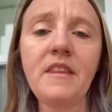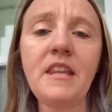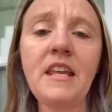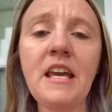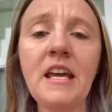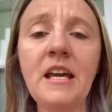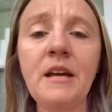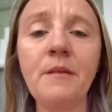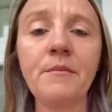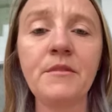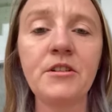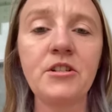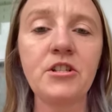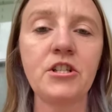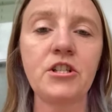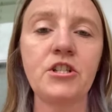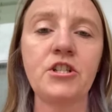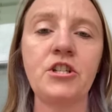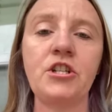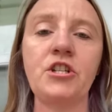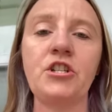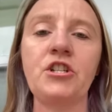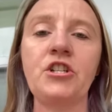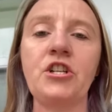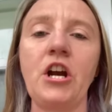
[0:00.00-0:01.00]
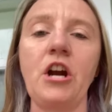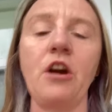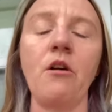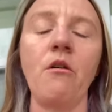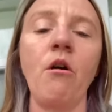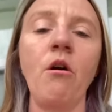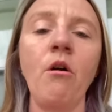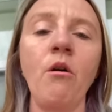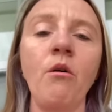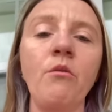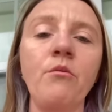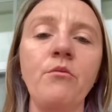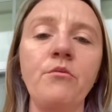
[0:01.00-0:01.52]
images to share
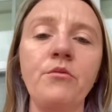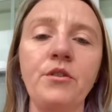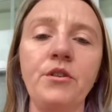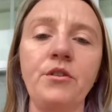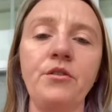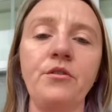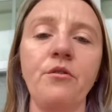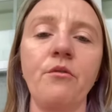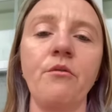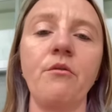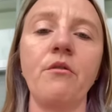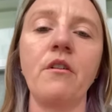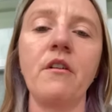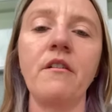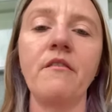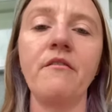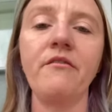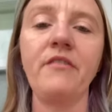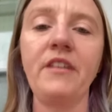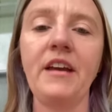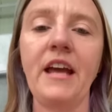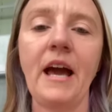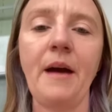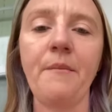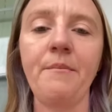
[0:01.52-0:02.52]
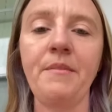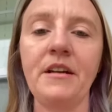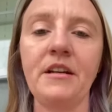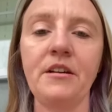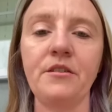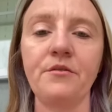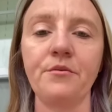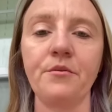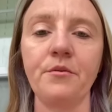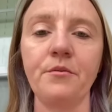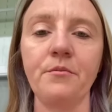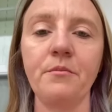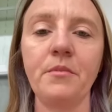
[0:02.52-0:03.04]
on your VIP
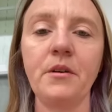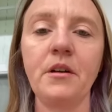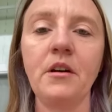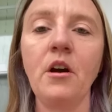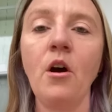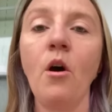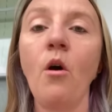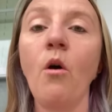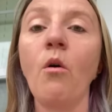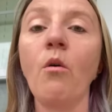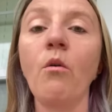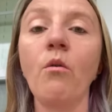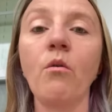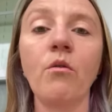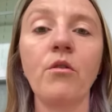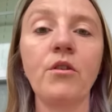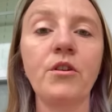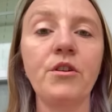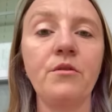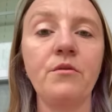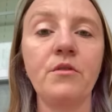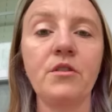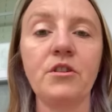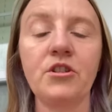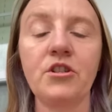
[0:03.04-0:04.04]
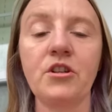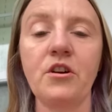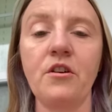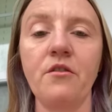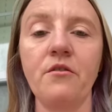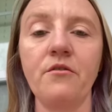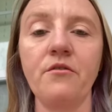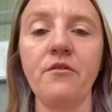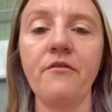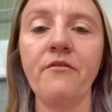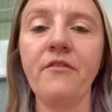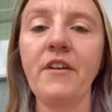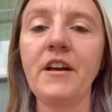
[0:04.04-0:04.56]
group or you can share it
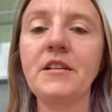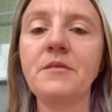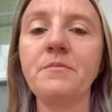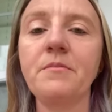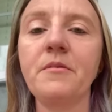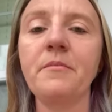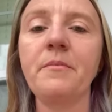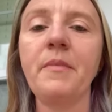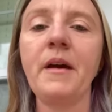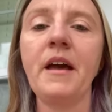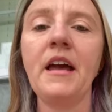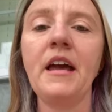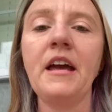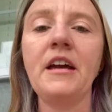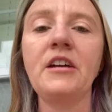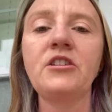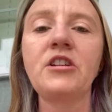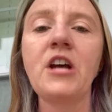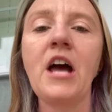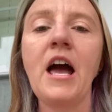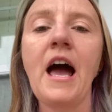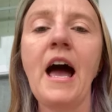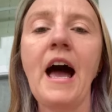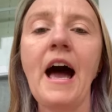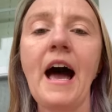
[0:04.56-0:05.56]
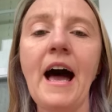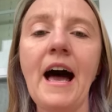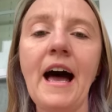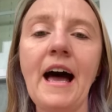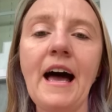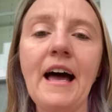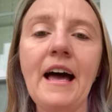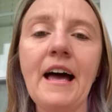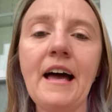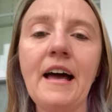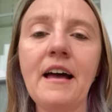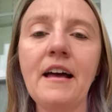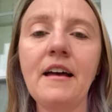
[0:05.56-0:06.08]
on your Facebook page.
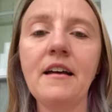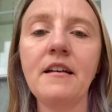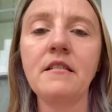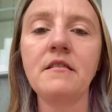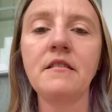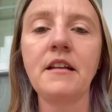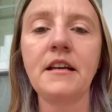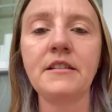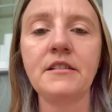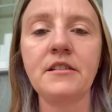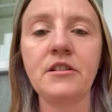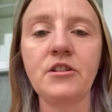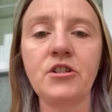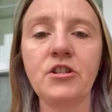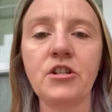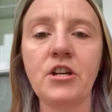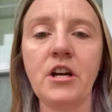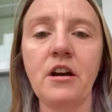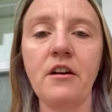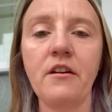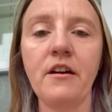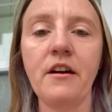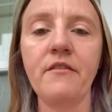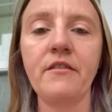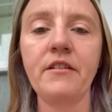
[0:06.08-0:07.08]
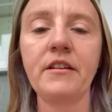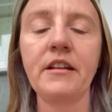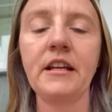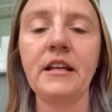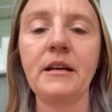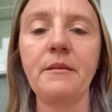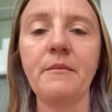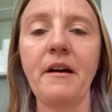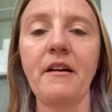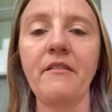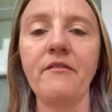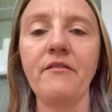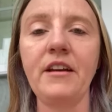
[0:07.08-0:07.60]
I like to share everything
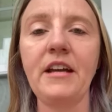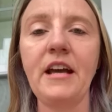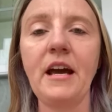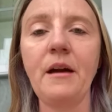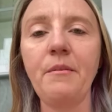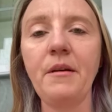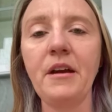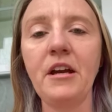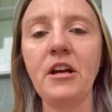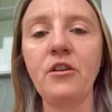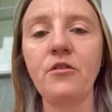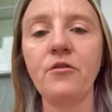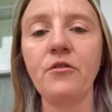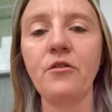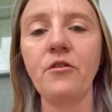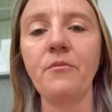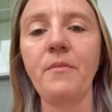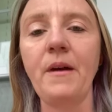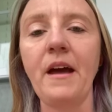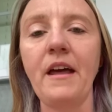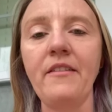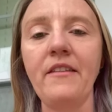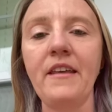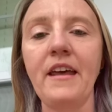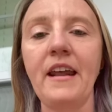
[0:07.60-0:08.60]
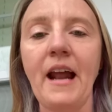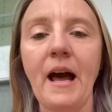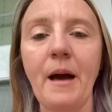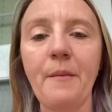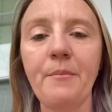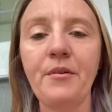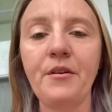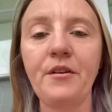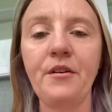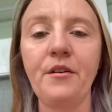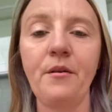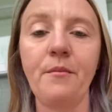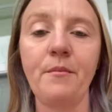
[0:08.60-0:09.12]
in my VIP group and then I
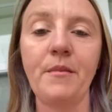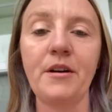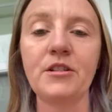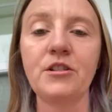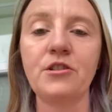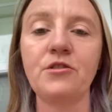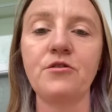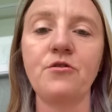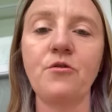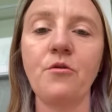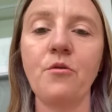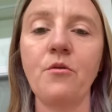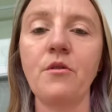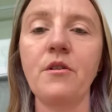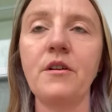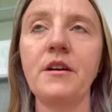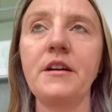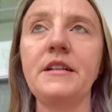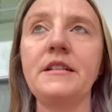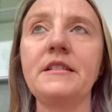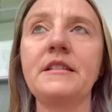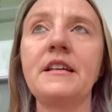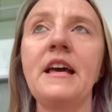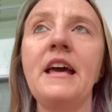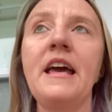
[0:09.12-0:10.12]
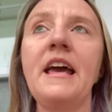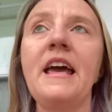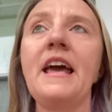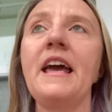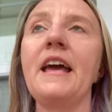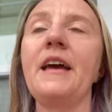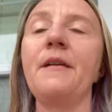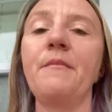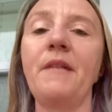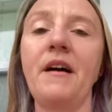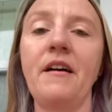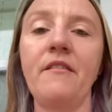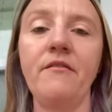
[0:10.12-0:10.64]
put it on my stories
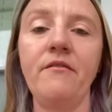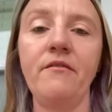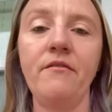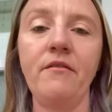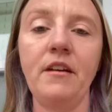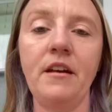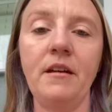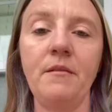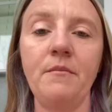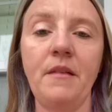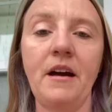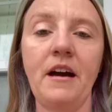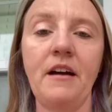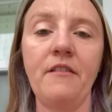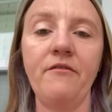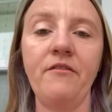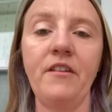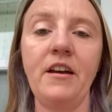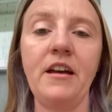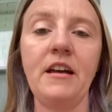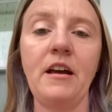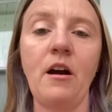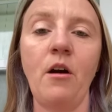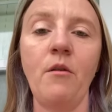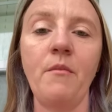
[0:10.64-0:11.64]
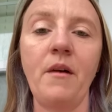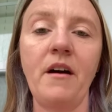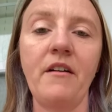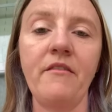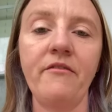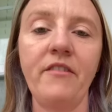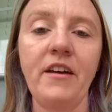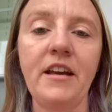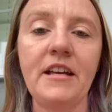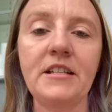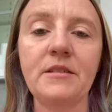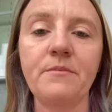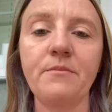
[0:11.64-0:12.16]
in my in my fa- on my
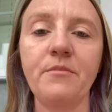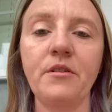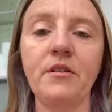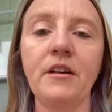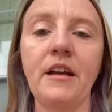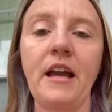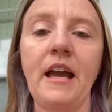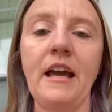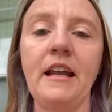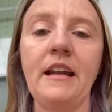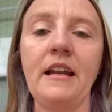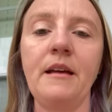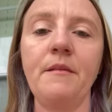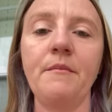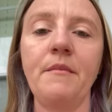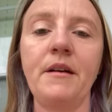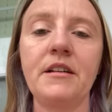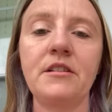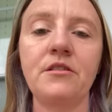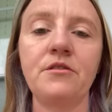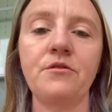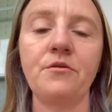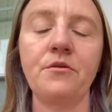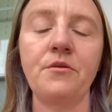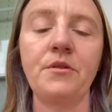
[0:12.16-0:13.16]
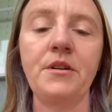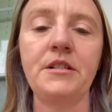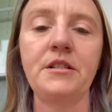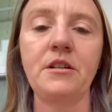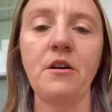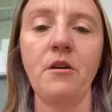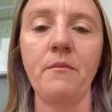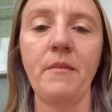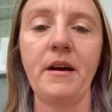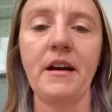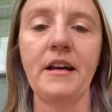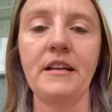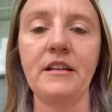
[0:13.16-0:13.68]
Facebook and in my stories
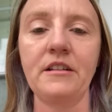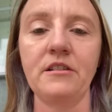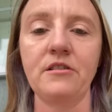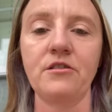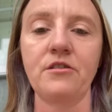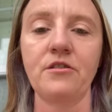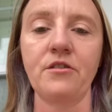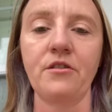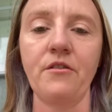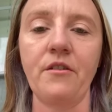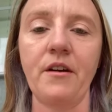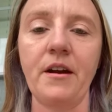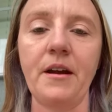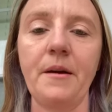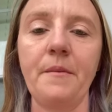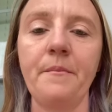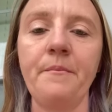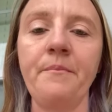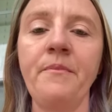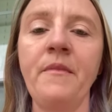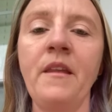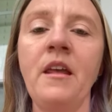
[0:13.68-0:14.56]
on my Instagram.